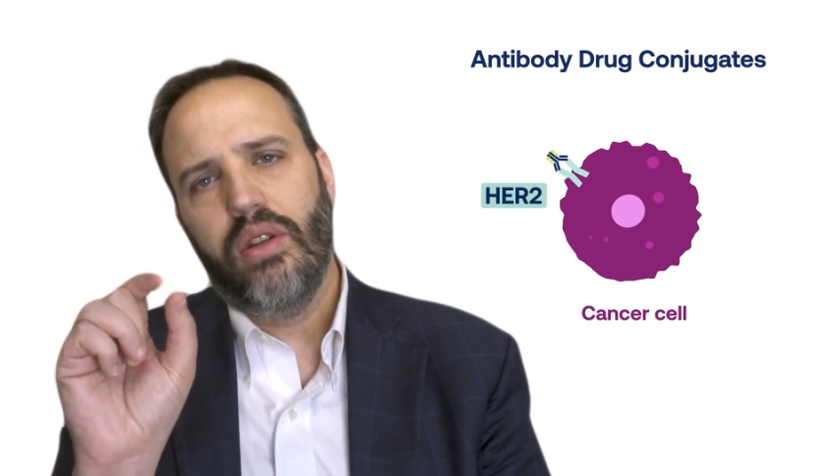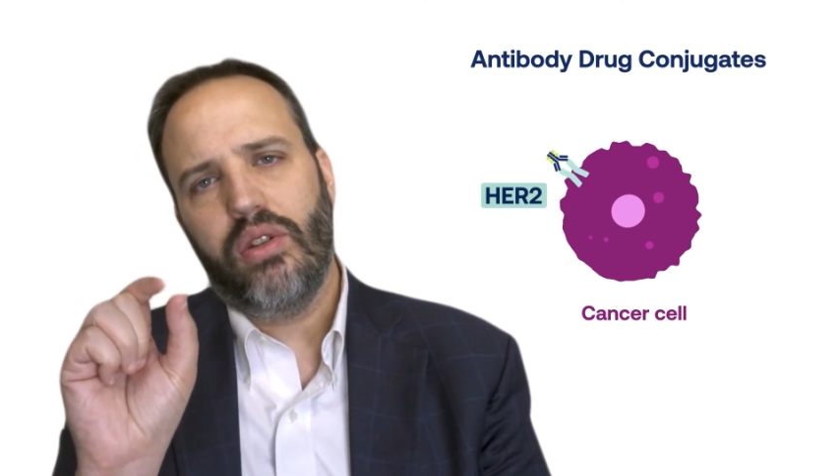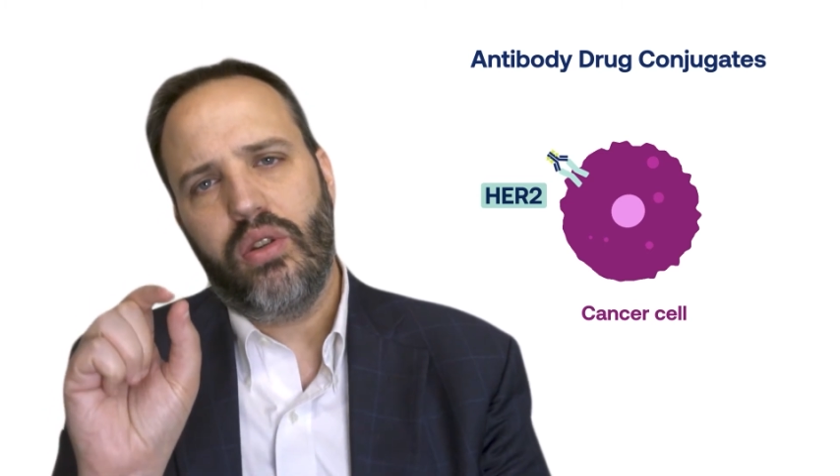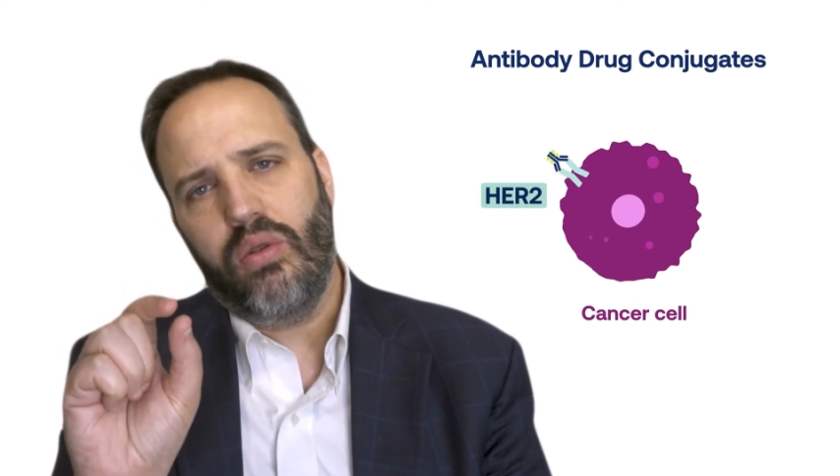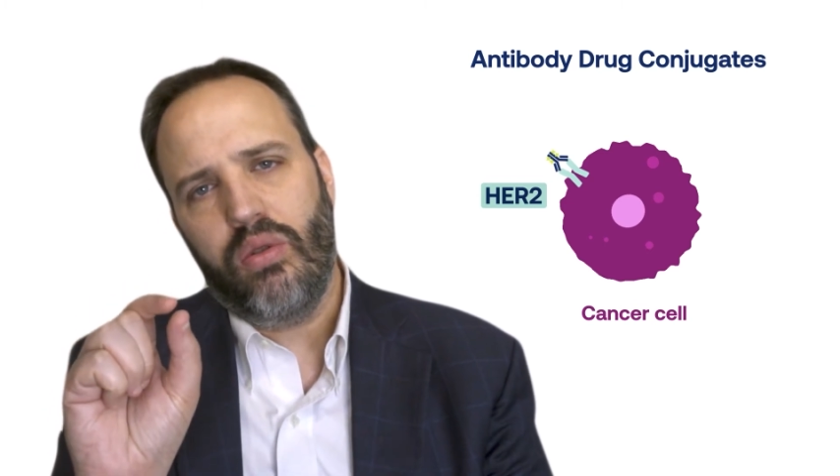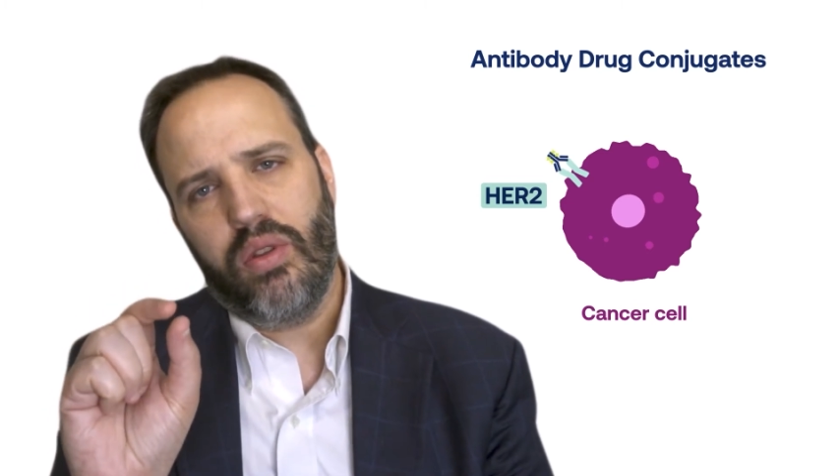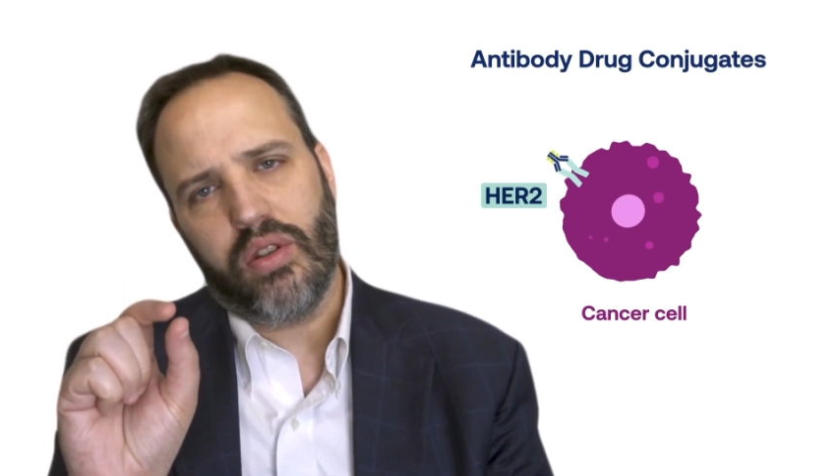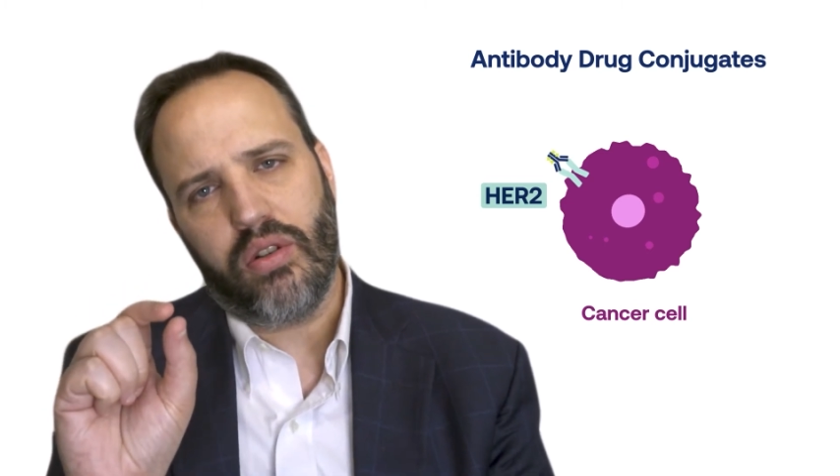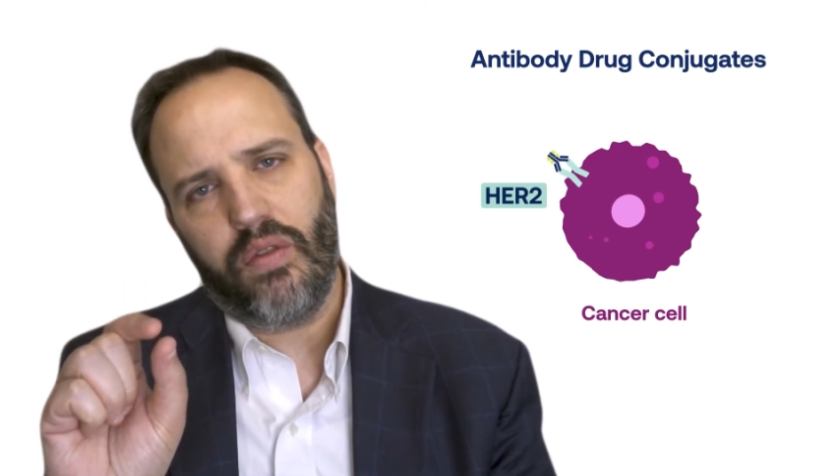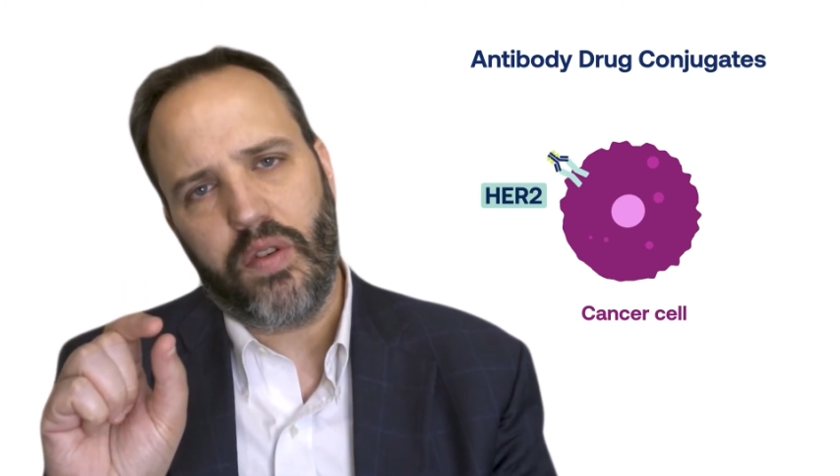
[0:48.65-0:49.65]
to the
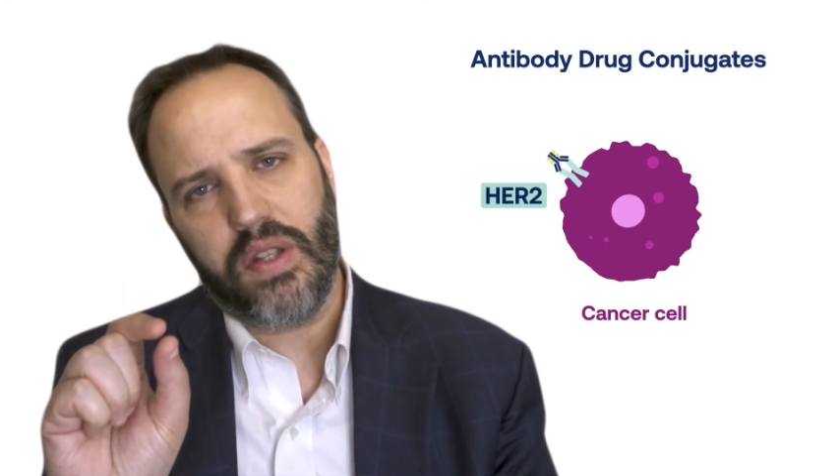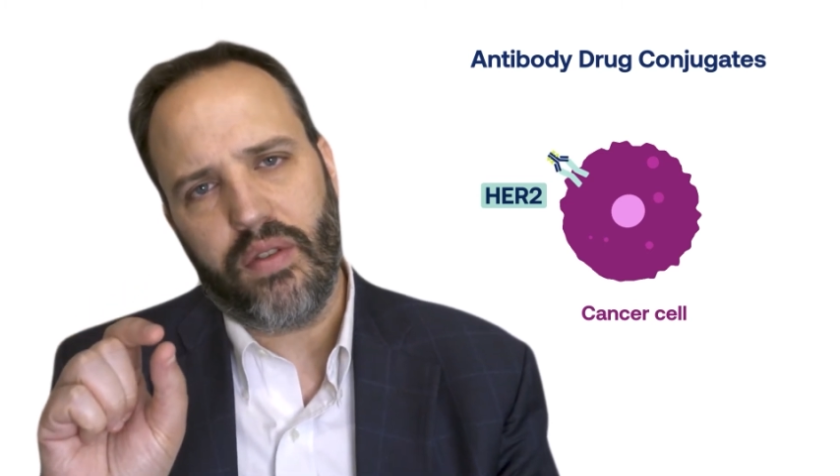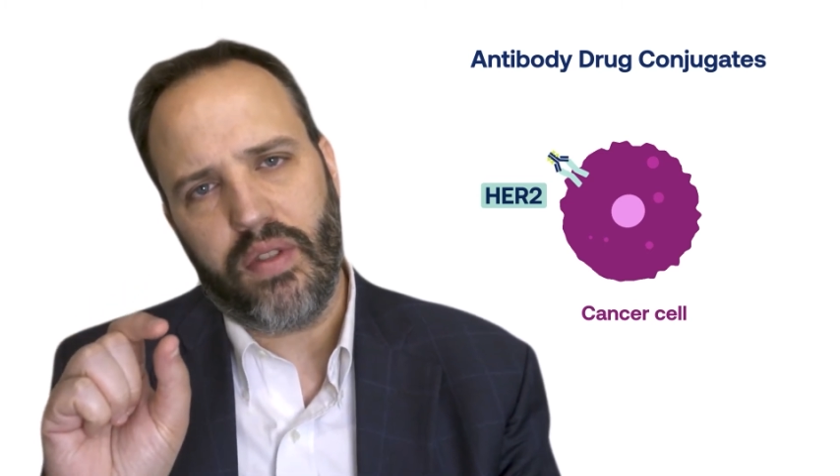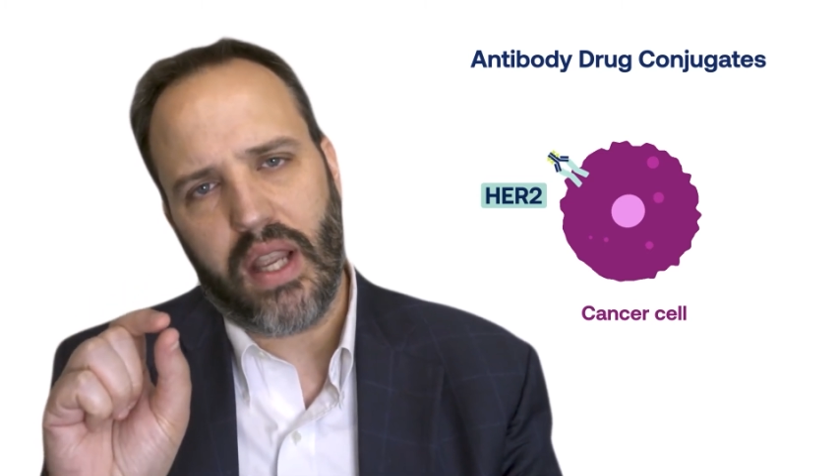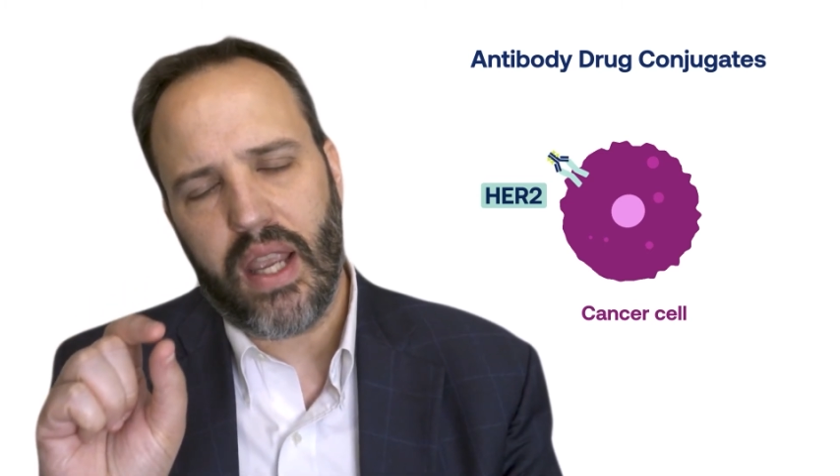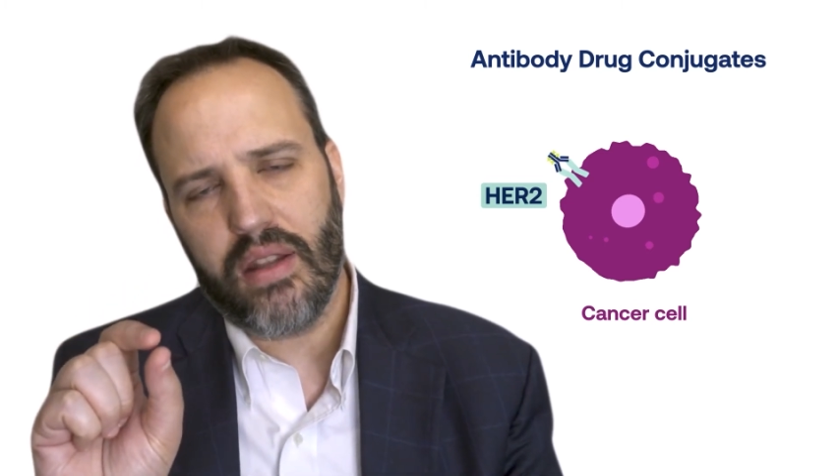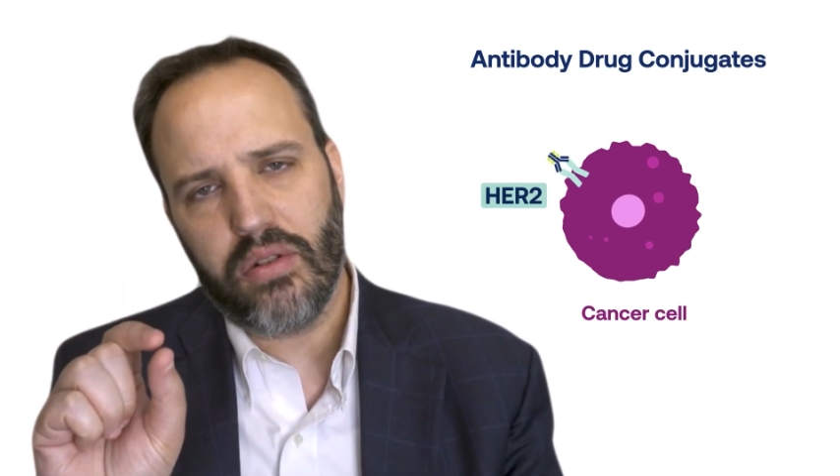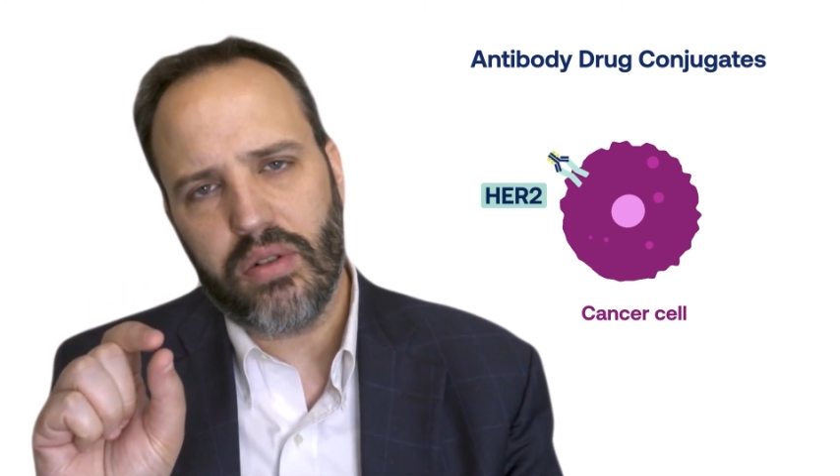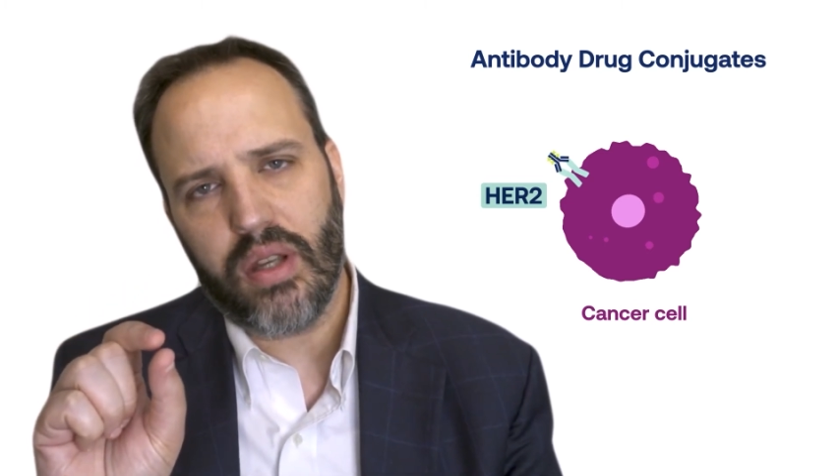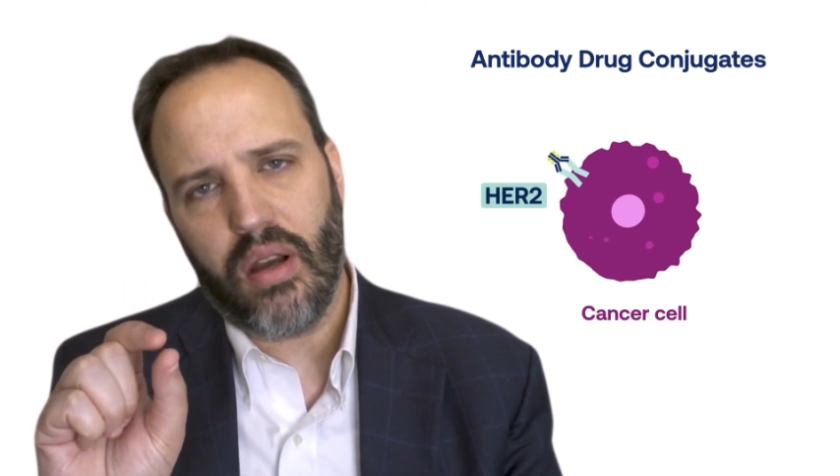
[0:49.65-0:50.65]
surface of the
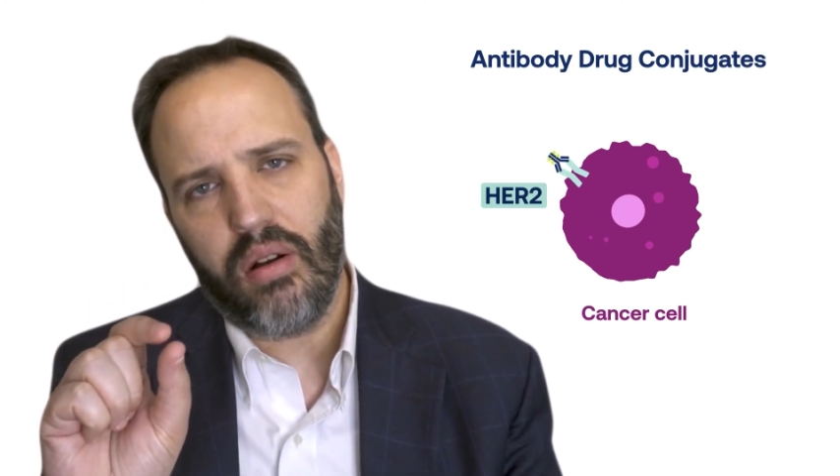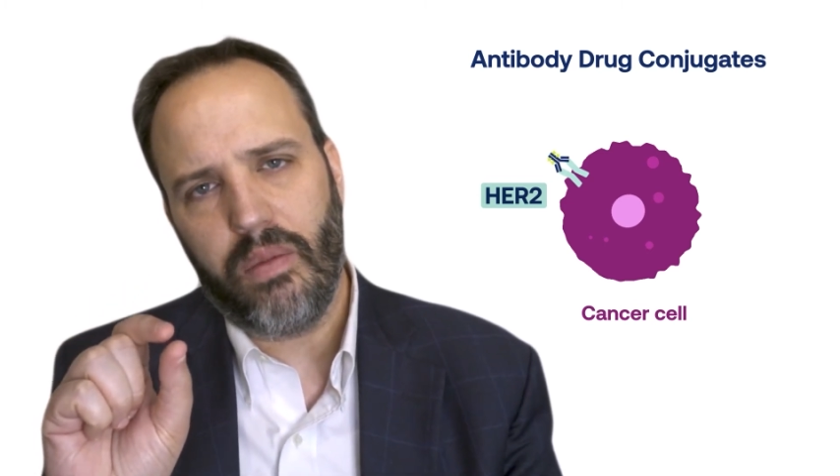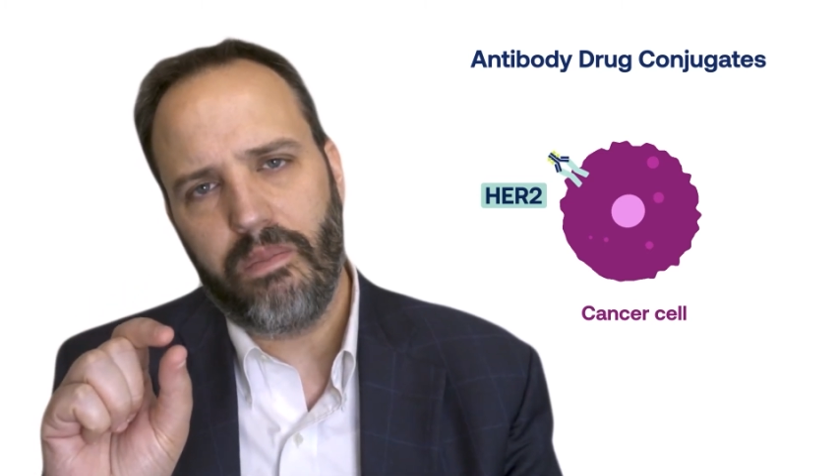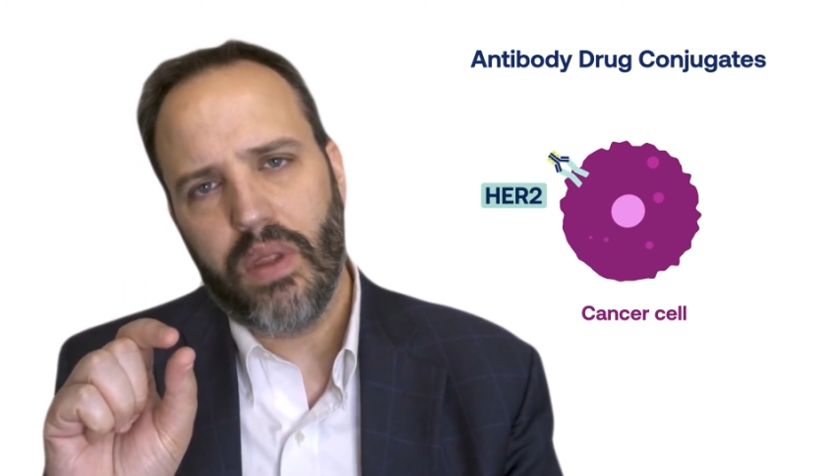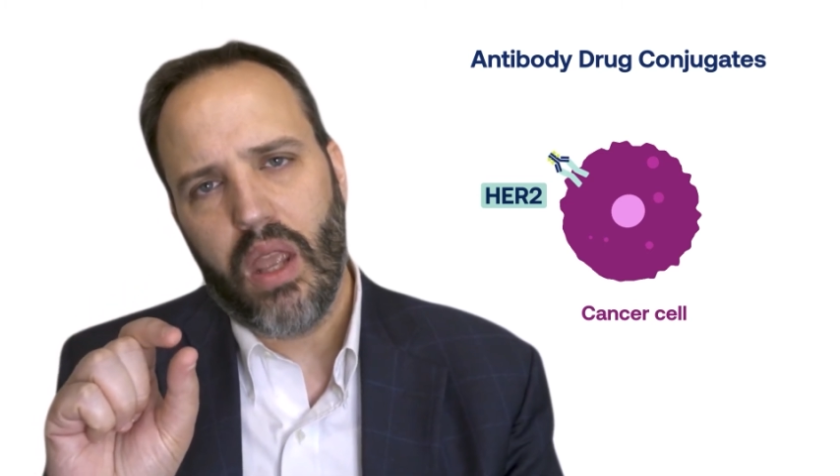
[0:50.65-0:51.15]
cancer cell.